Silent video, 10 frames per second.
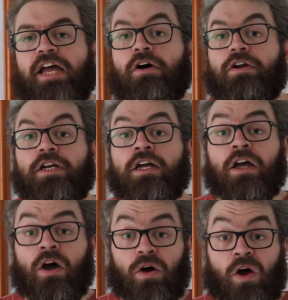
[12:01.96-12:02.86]
then
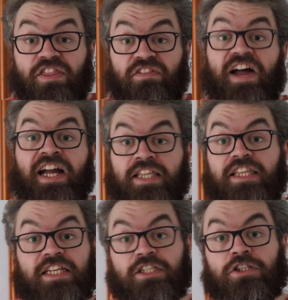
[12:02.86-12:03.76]
on the fact
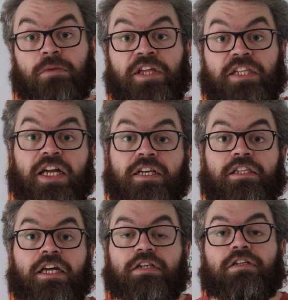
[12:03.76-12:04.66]
that this is something that
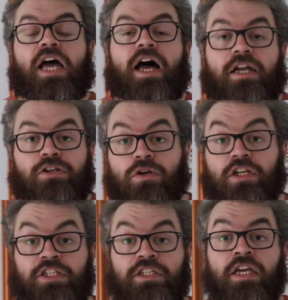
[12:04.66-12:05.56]

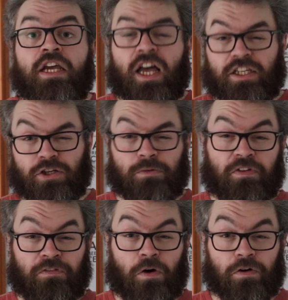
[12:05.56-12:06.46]
Douglas has done
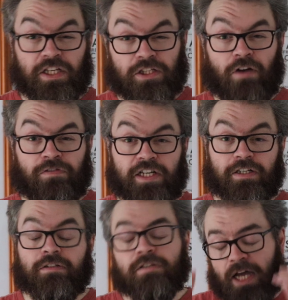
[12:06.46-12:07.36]
before and has
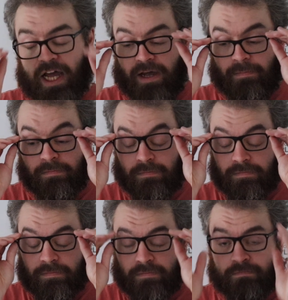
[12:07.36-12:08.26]
often
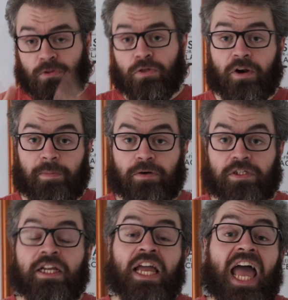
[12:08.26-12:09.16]
thought
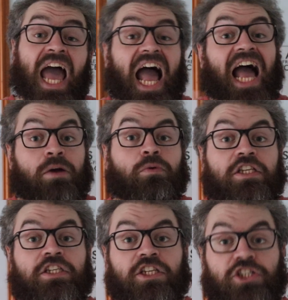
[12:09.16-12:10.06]
about. I would
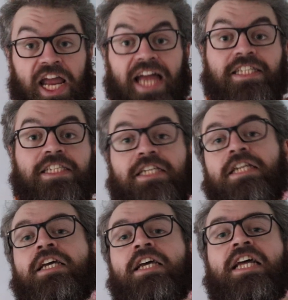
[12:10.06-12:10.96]
suggest
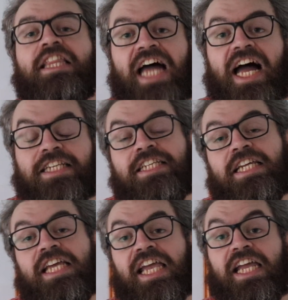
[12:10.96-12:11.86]

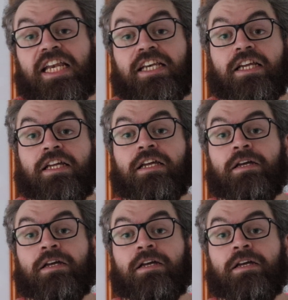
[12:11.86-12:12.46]
that in